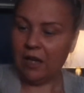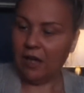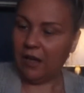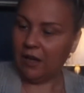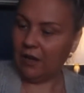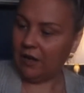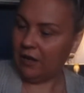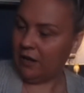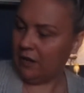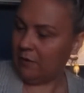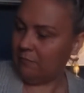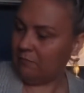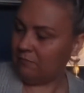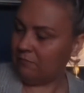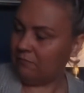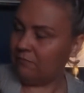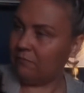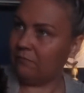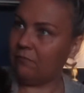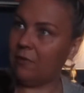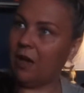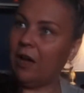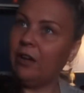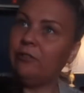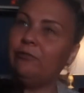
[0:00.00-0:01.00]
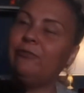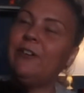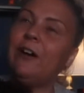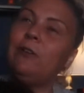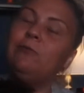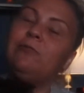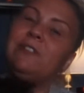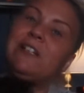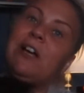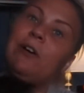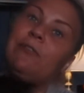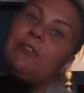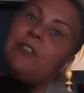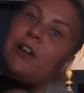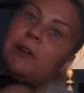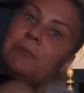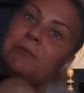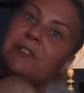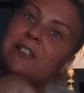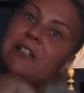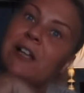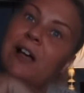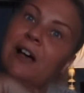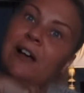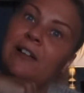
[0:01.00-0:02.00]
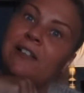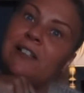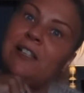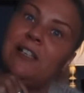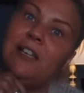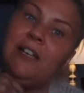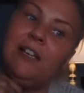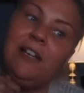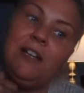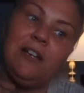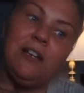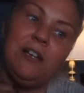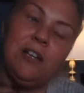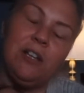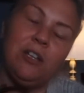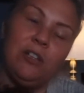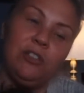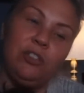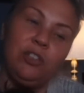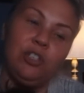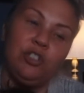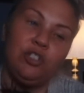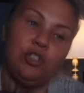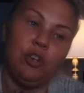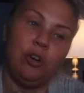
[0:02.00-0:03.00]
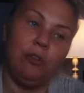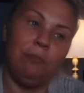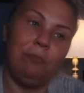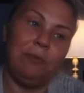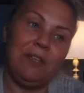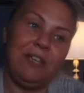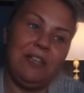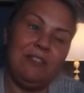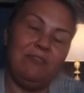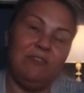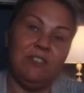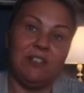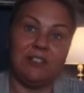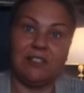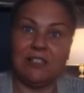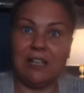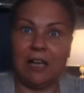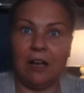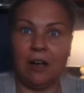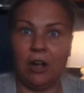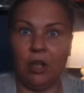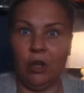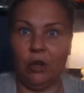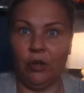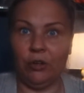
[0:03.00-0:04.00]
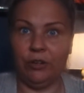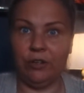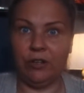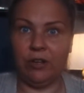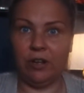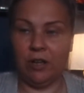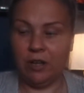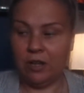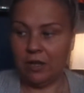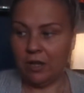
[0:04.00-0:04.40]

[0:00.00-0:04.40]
I found out that I'm starting the job in the salon